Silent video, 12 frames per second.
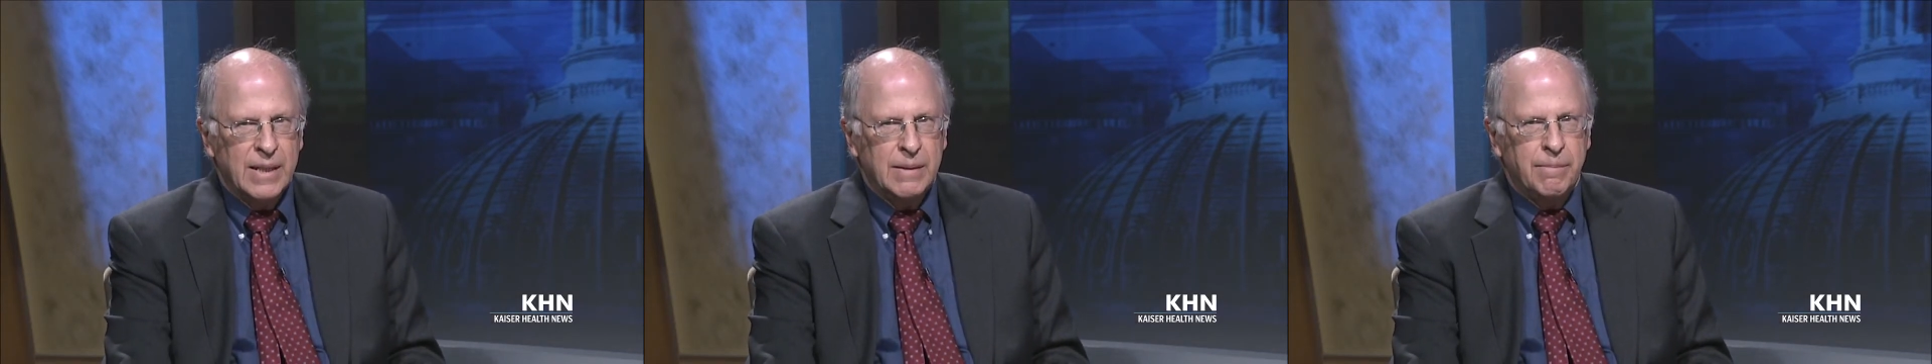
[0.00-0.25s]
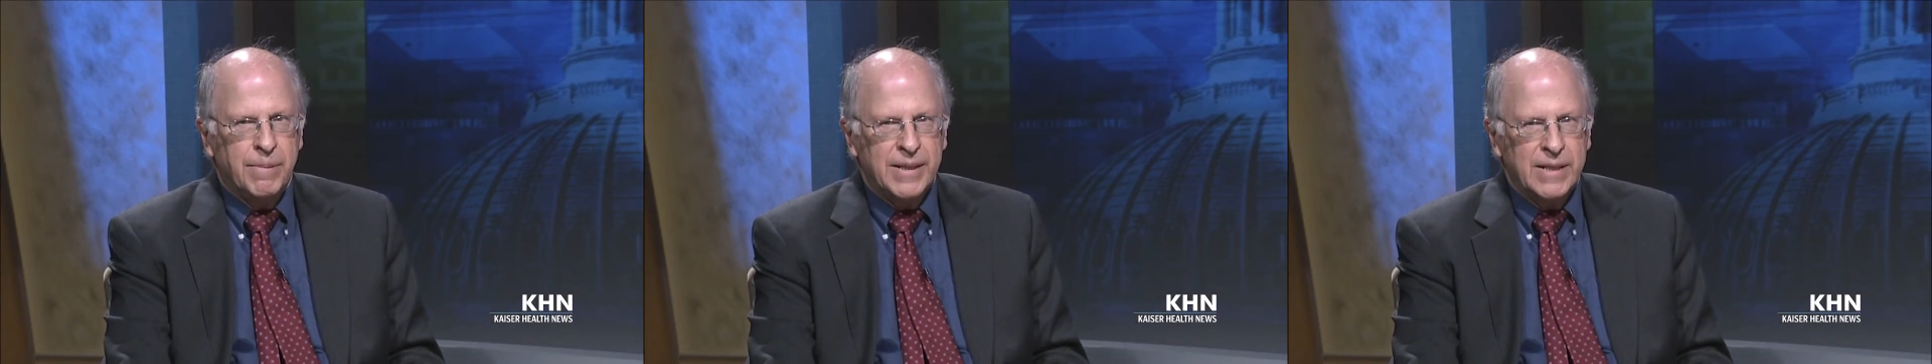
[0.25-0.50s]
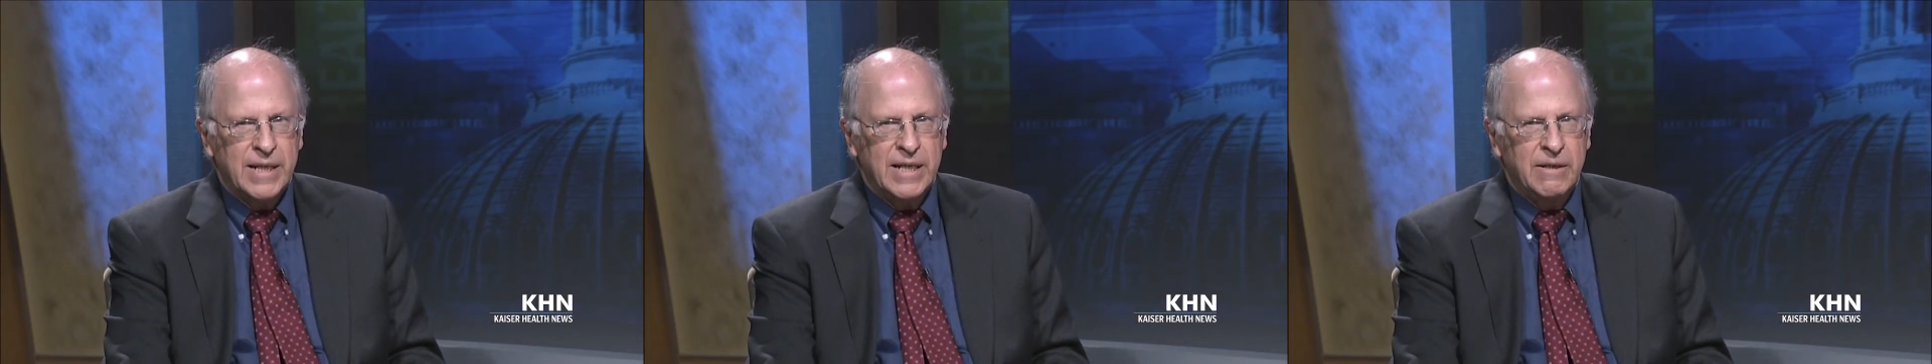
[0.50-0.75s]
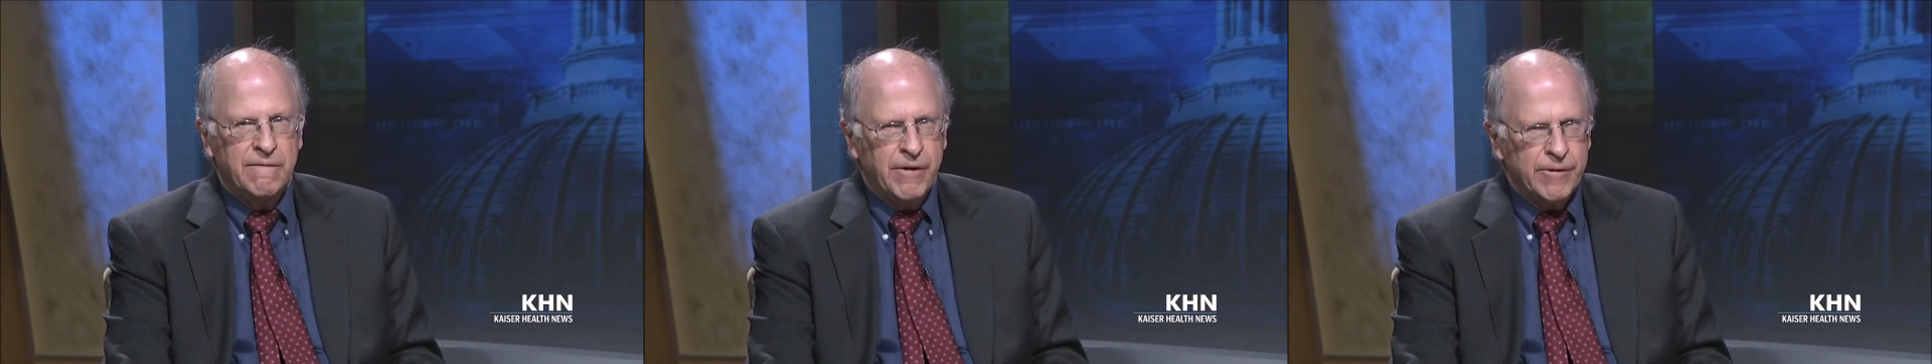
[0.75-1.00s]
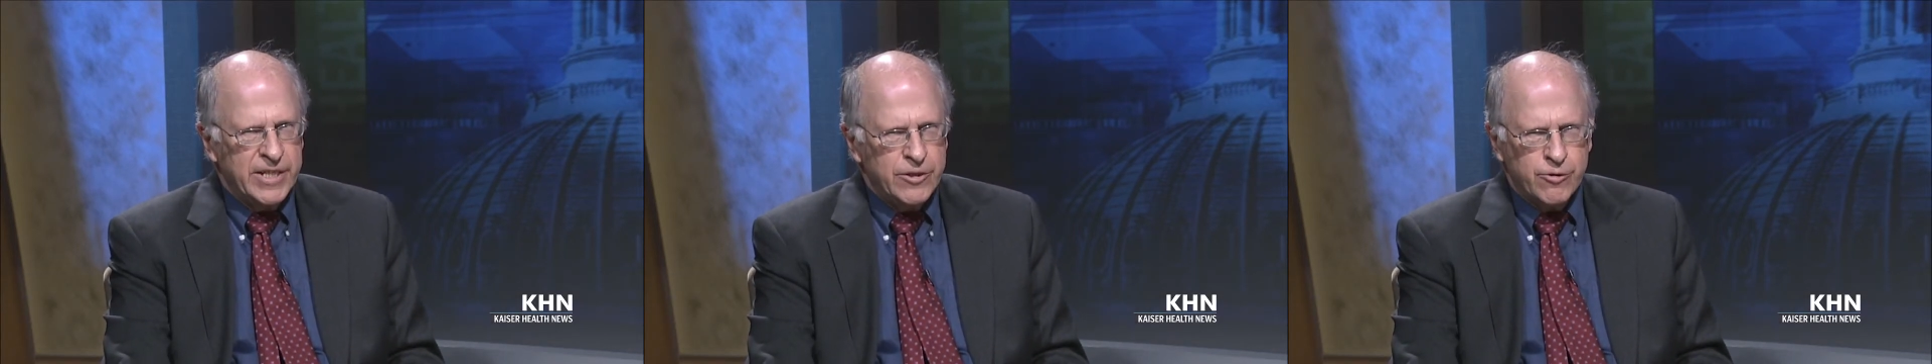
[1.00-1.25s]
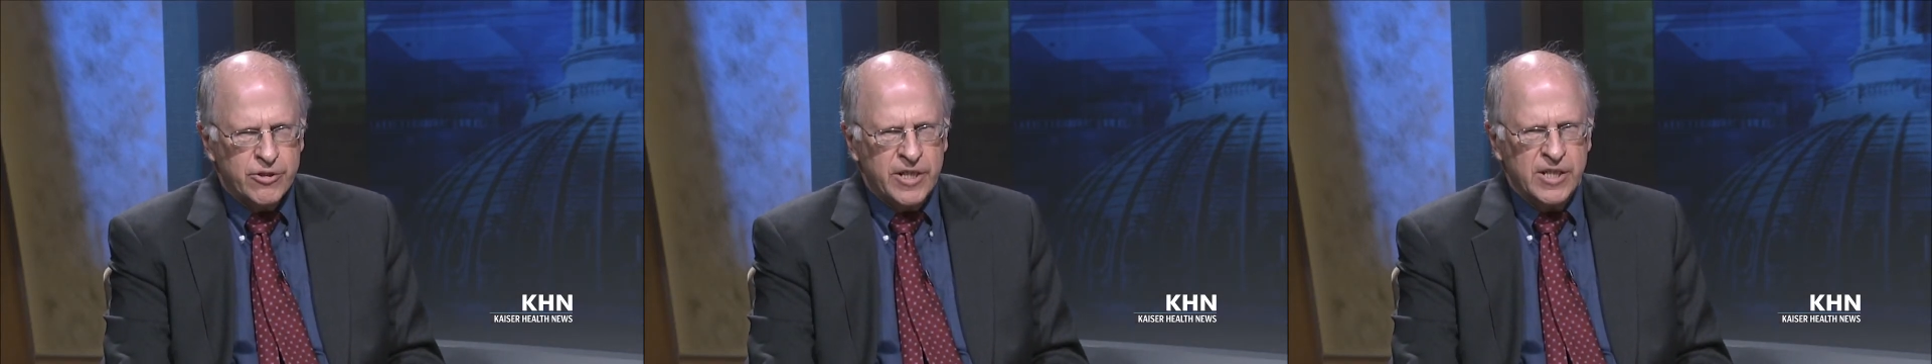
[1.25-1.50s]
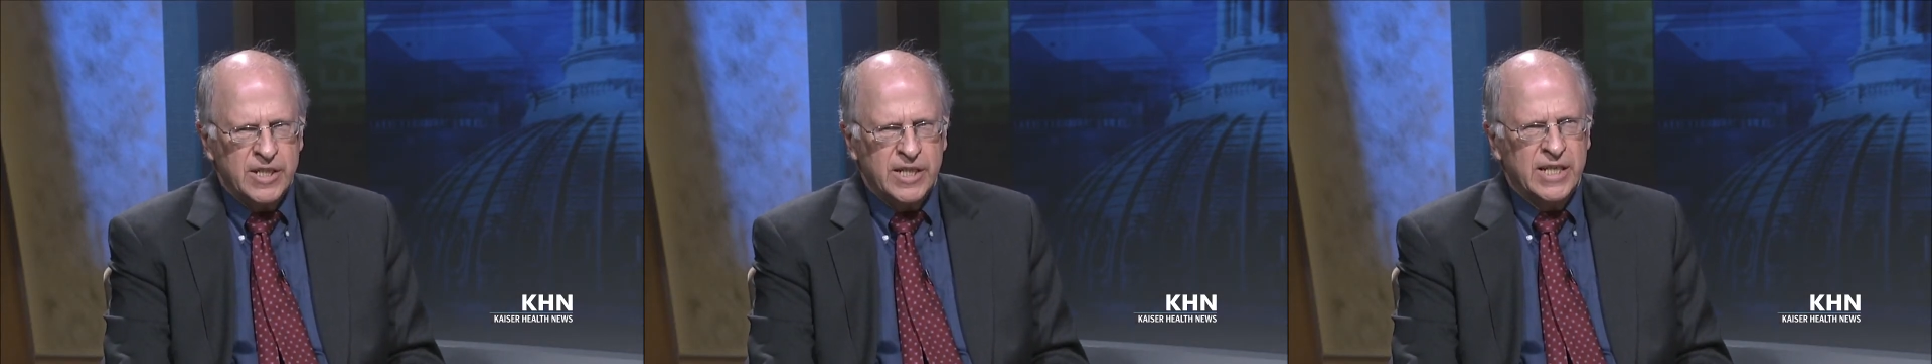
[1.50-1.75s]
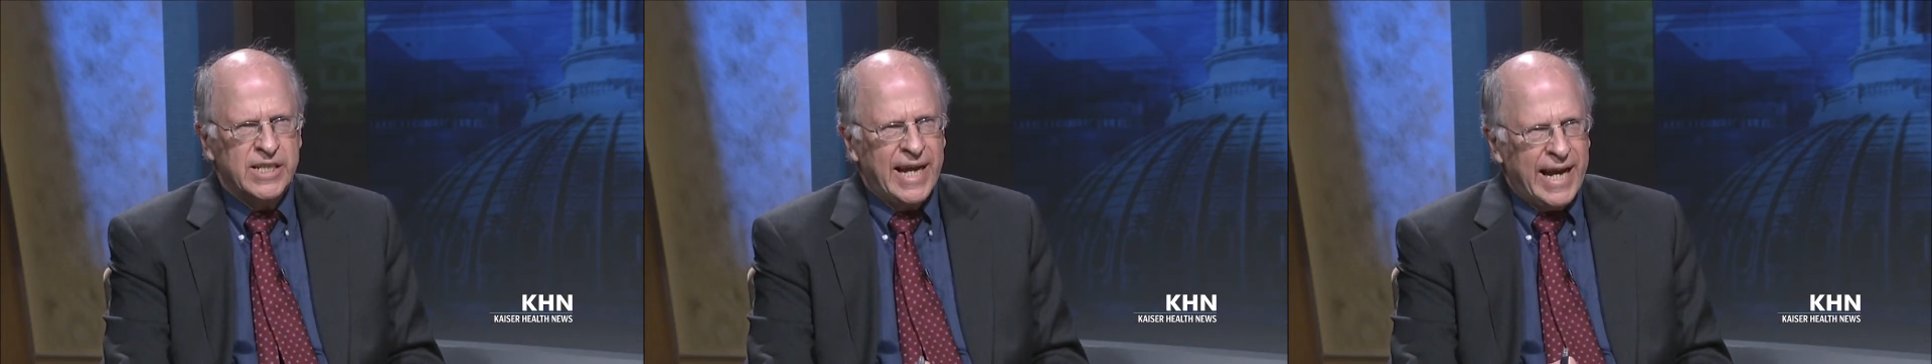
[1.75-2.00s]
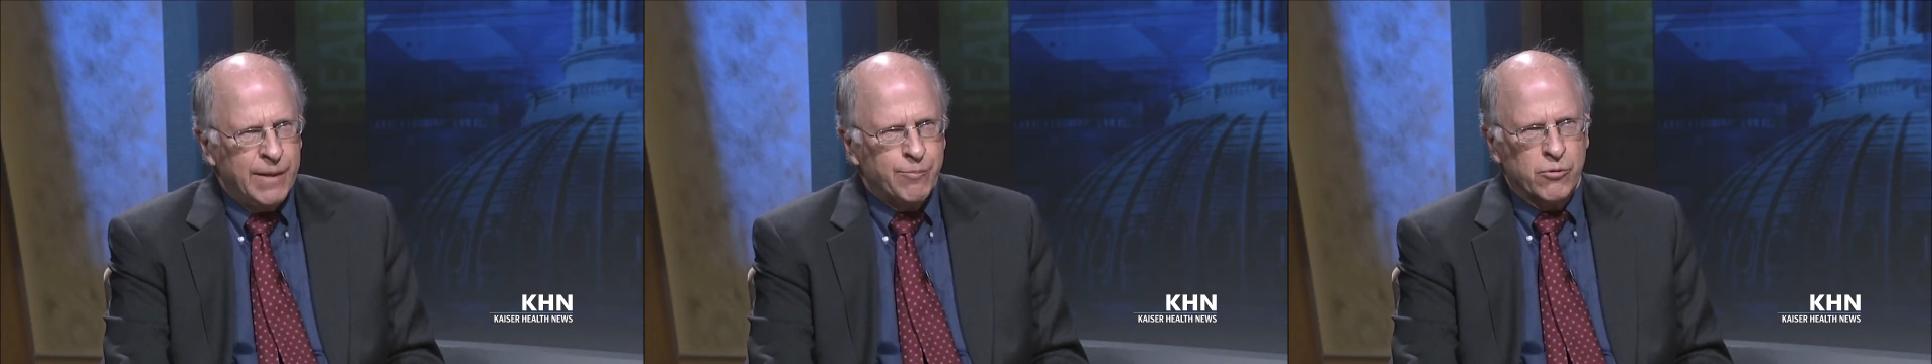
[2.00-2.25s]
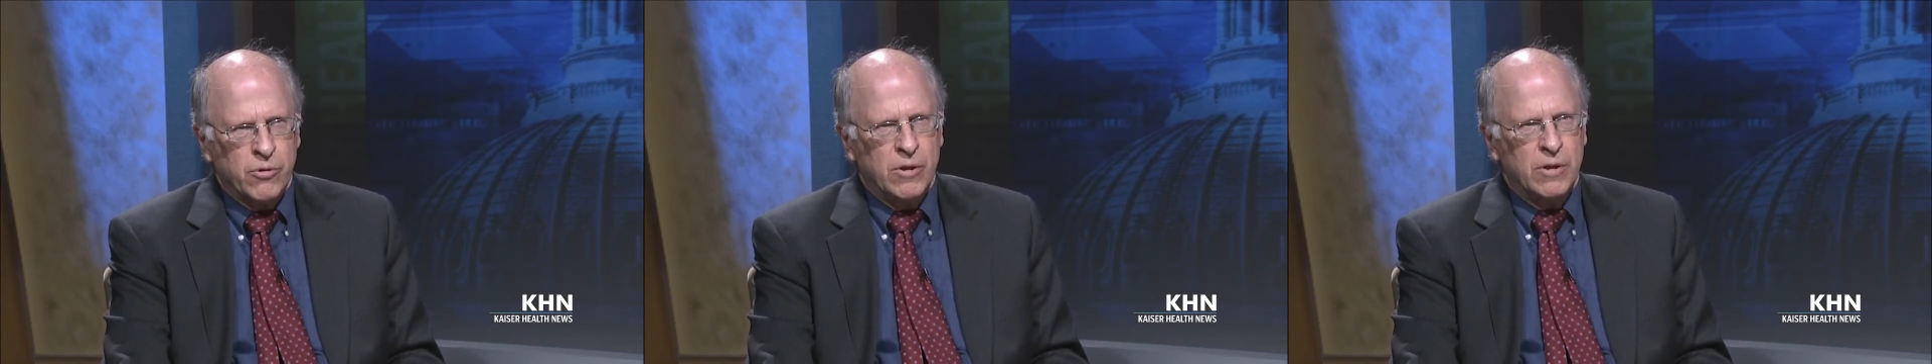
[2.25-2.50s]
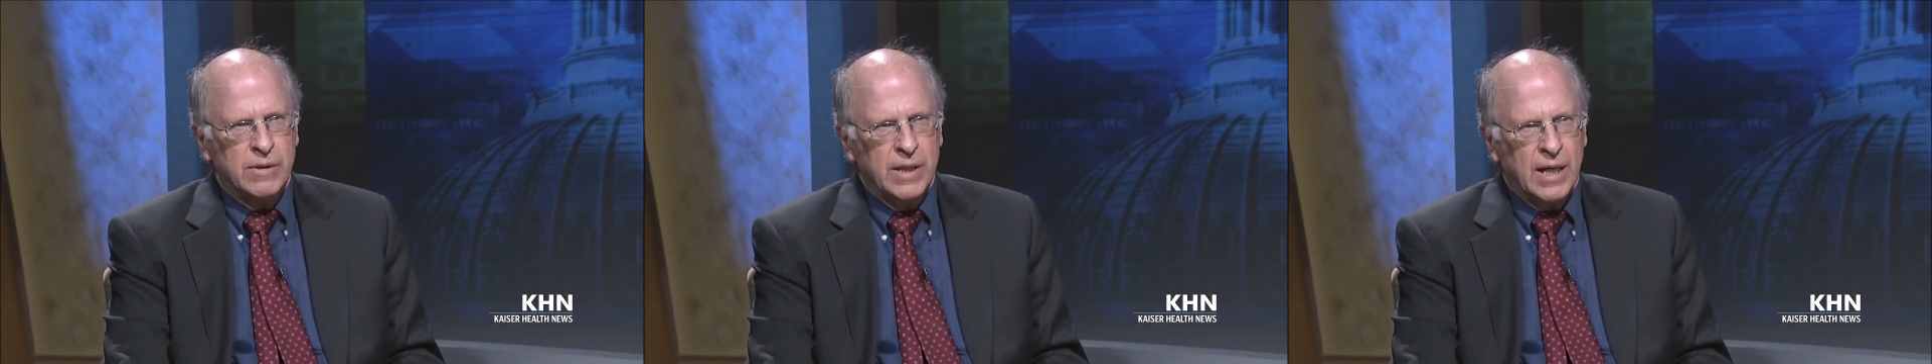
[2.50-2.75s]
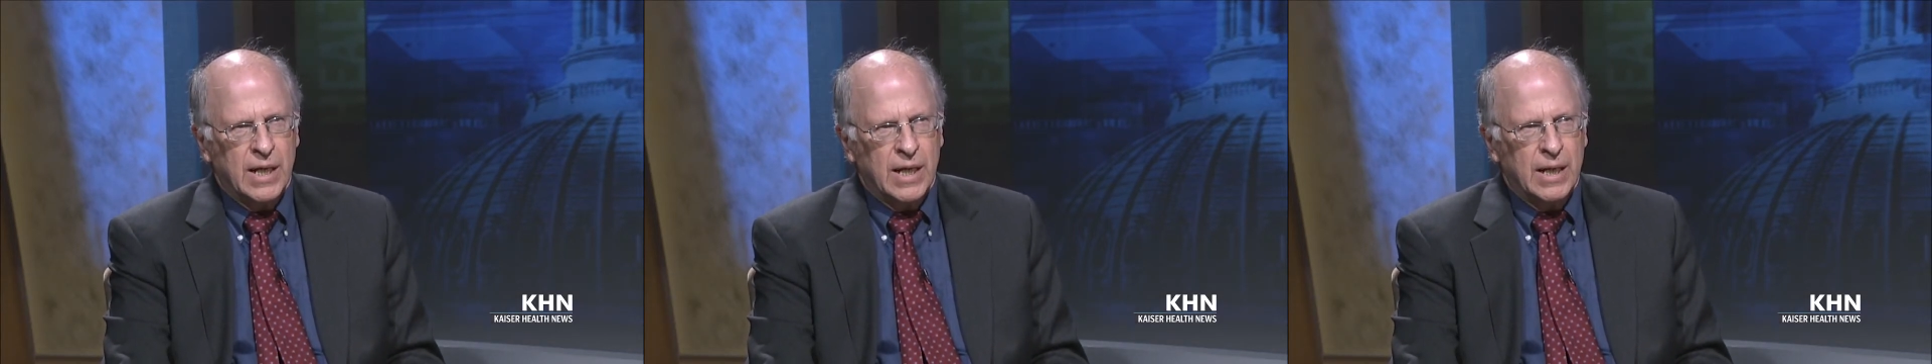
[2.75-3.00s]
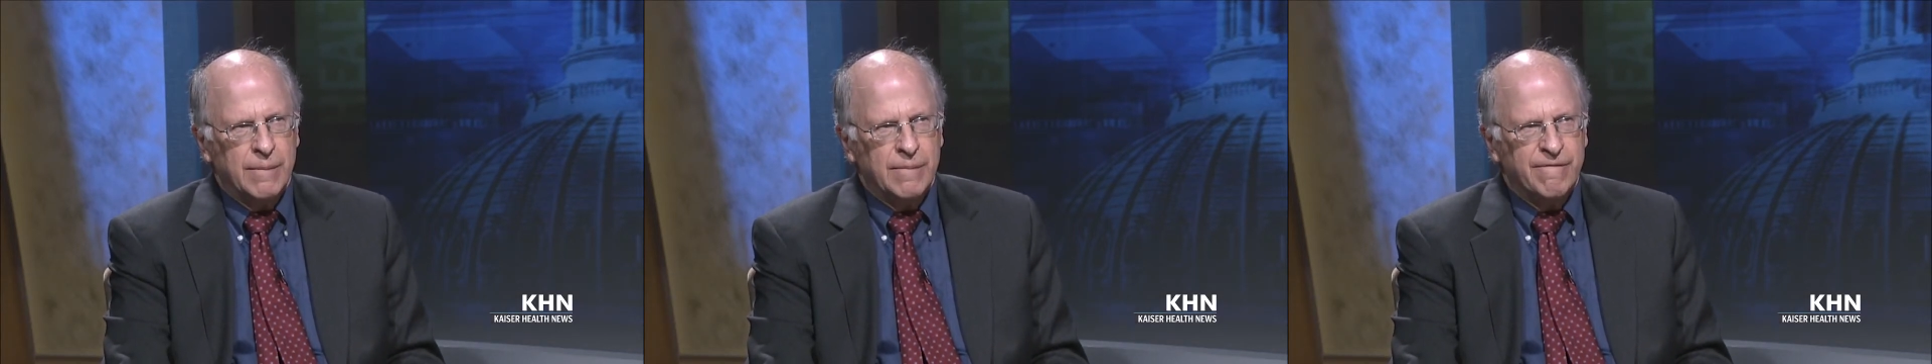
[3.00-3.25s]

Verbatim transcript: but very interestingly, in April, uh,